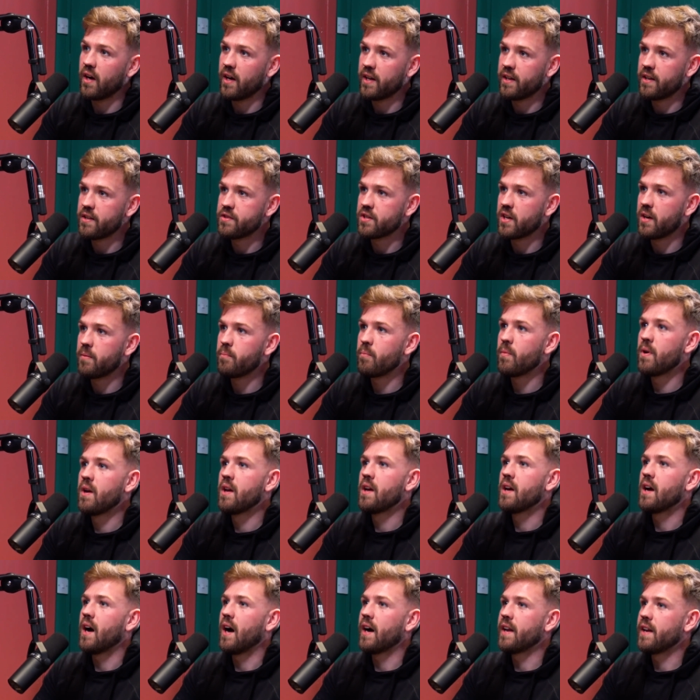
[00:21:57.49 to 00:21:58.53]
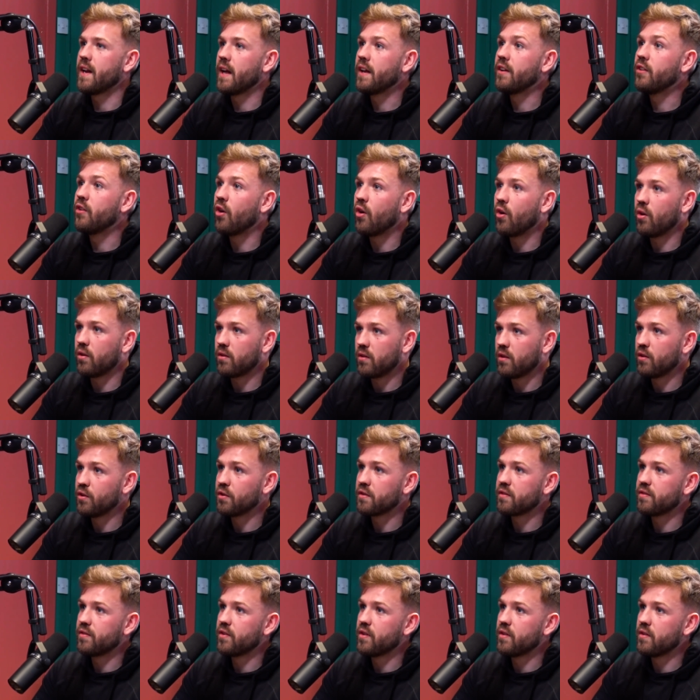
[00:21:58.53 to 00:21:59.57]
in the gym and then not look
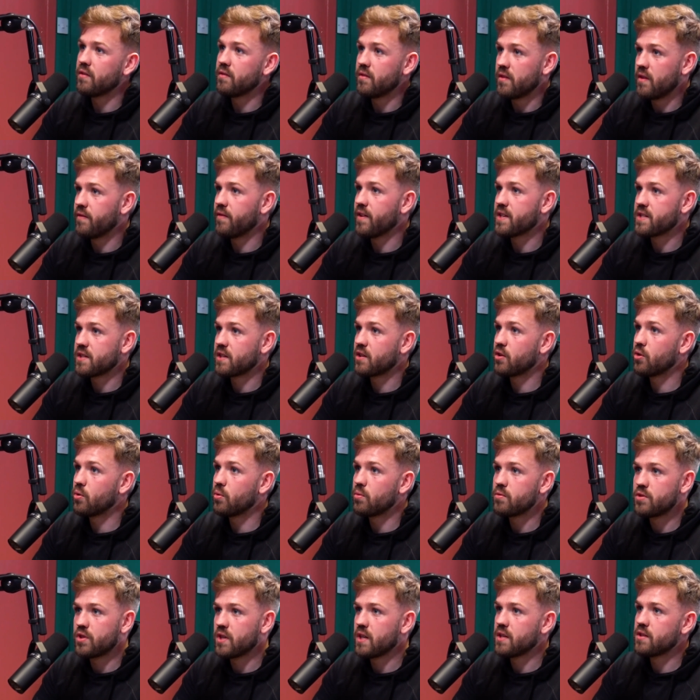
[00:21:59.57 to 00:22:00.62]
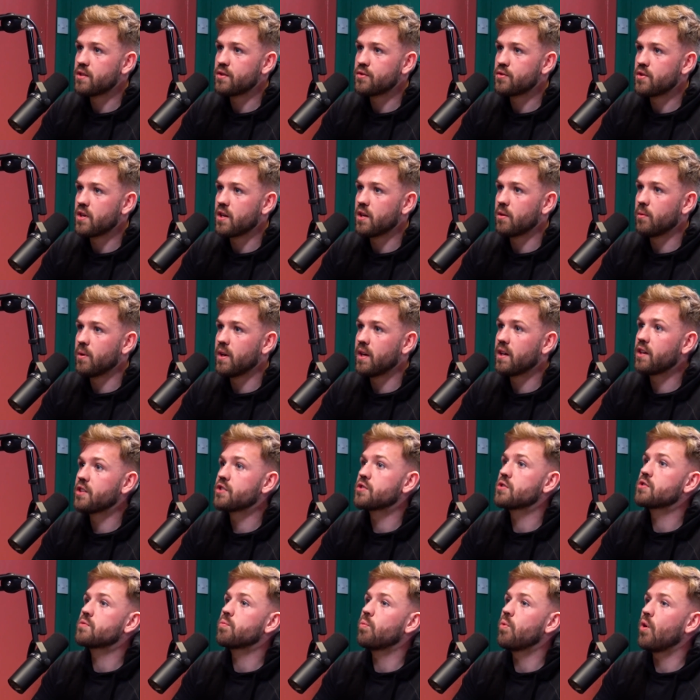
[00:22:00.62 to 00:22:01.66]
for the, the physical changes straight away because right.
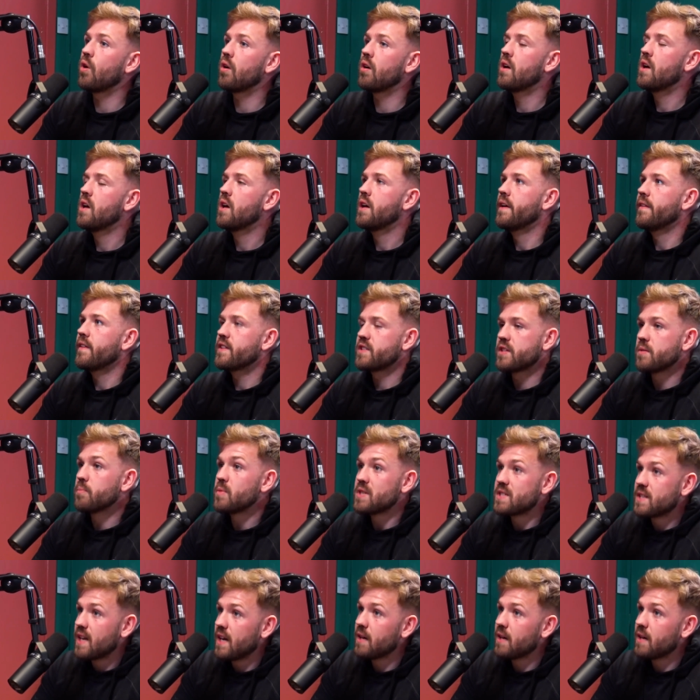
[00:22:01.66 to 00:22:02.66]
it's what it's the mistake